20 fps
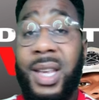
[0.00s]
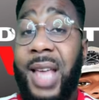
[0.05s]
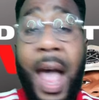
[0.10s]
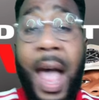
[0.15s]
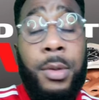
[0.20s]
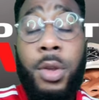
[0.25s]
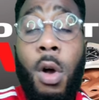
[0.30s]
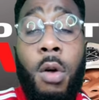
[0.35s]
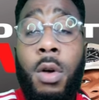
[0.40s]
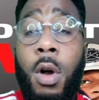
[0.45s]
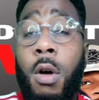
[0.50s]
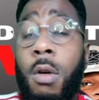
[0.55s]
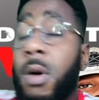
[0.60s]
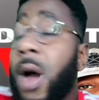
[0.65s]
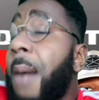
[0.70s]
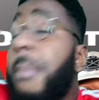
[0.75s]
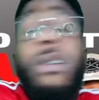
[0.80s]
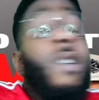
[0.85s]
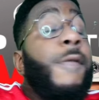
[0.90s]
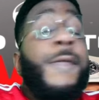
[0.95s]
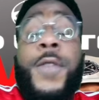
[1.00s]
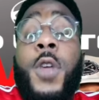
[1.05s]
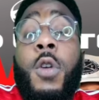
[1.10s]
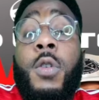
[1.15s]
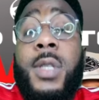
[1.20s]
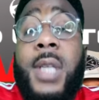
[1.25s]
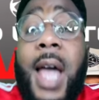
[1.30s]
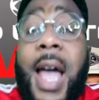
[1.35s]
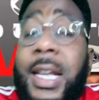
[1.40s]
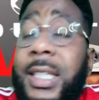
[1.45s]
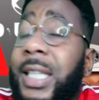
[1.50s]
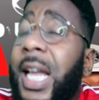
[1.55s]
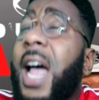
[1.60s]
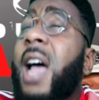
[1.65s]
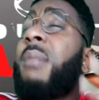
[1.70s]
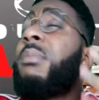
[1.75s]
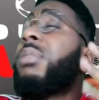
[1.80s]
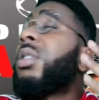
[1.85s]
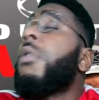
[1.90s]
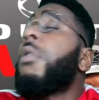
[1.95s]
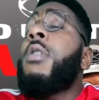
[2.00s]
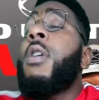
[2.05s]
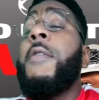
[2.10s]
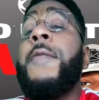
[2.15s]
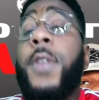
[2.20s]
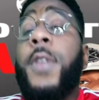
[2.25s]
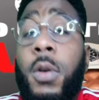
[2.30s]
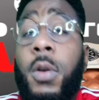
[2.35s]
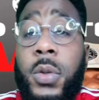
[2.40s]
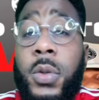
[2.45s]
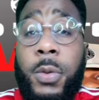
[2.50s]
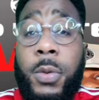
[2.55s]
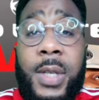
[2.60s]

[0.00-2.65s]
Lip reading: I don't know. I'm confused, guys. I'm so confused